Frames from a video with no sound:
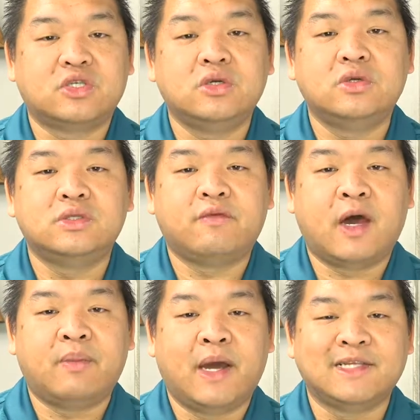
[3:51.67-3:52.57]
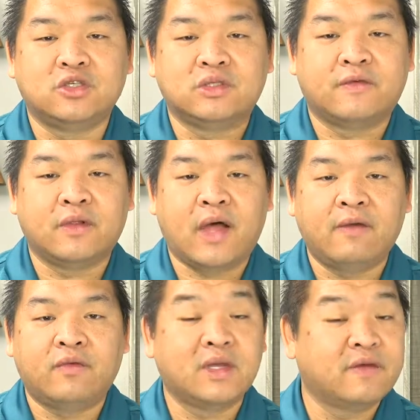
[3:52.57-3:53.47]
two divided by its useful
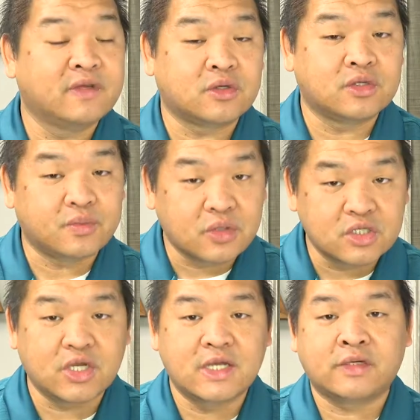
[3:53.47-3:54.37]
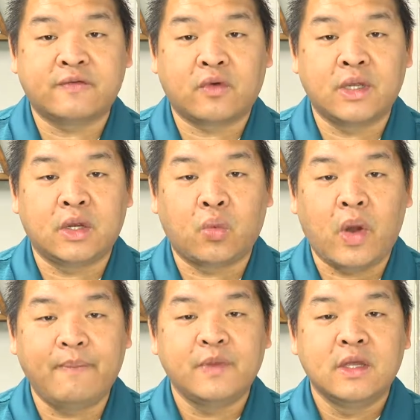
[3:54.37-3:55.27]
life will give us our depreciation for year
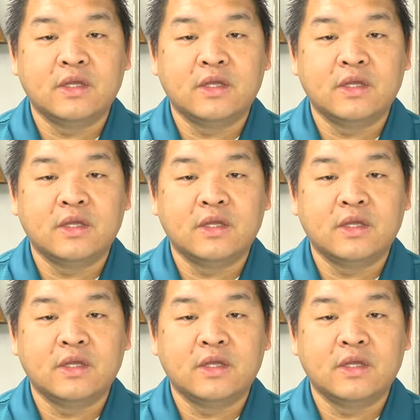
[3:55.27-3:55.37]
one.